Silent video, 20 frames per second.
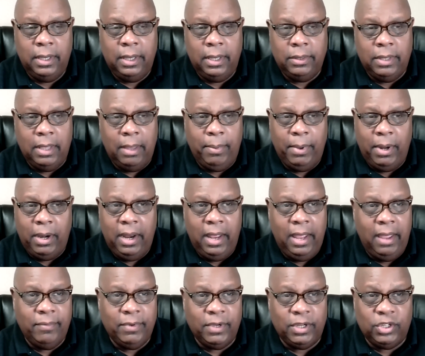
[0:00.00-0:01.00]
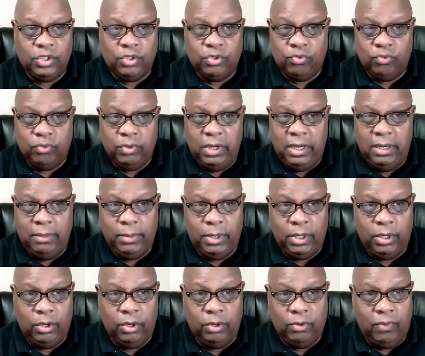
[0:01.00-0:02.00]
They better have
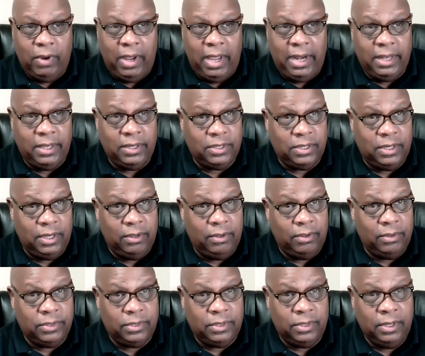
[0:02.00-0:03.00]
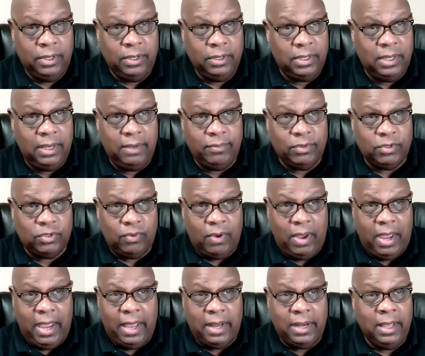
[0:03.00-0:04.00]
extremely good writing skills to even
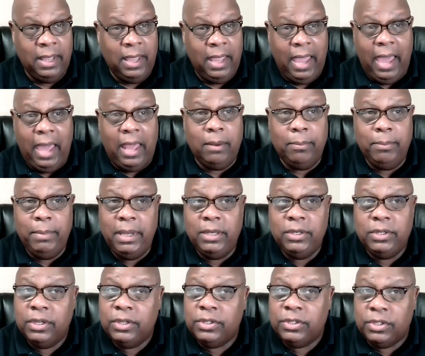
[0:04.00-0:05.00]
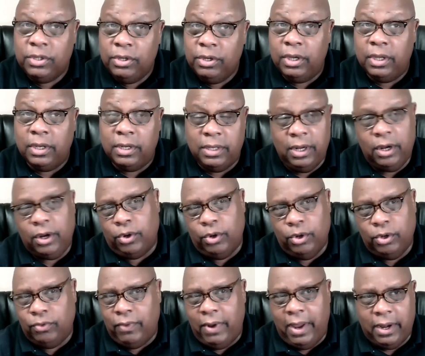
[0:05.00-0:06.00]
try it. I don't mean just good, they're a
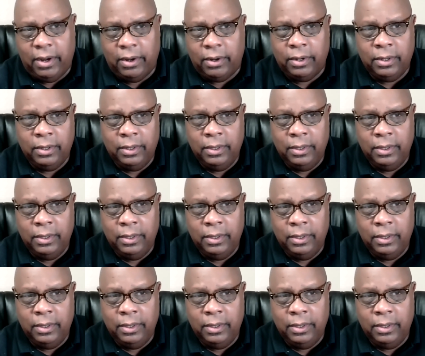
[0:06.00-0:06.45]
good writer.